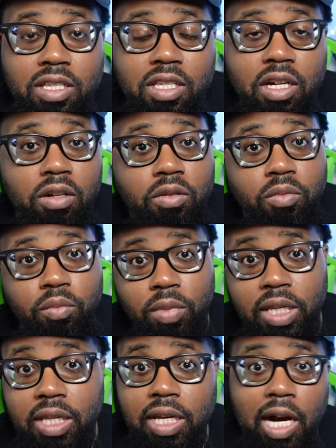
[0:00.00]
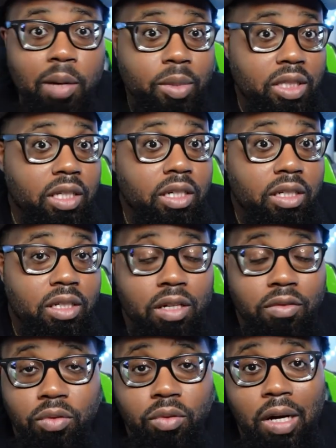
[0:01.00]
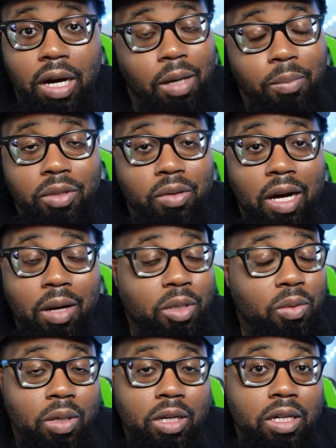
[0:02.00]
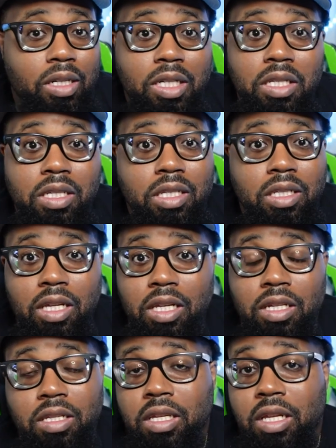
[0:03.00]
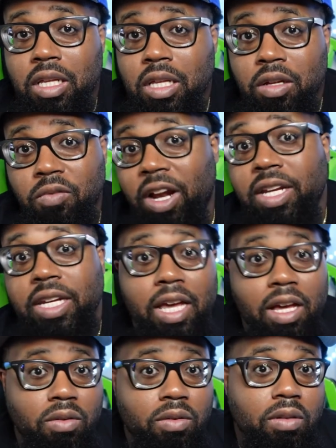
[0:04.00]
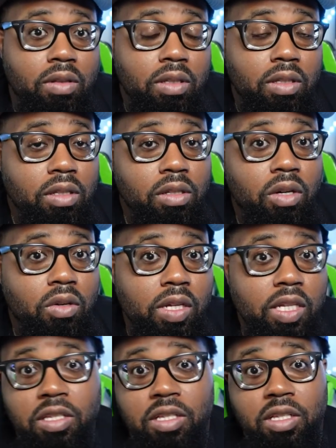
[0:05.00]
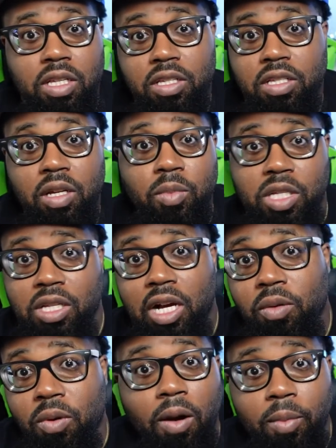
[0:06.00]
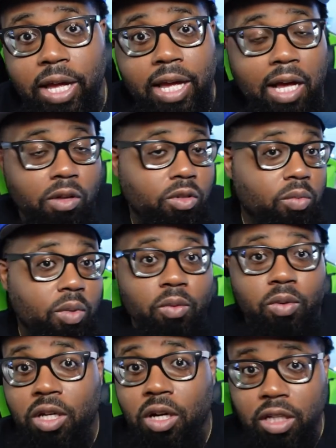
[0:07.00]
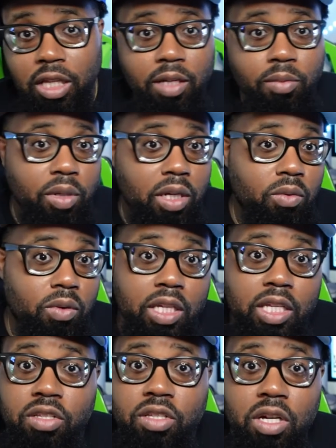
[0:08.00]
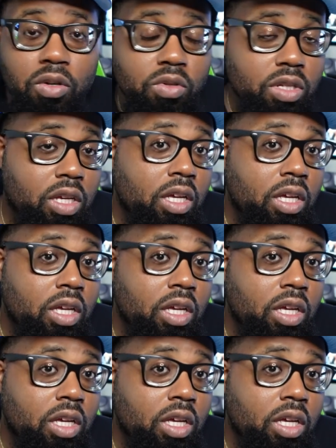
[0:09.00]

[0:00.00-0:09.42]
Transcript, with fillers: go, me, I'm a daredevil. I've been I've been wearing this and this right now. You know, it's it's summertime where I'm at. I don't know about where y'all at, but on the East Coast,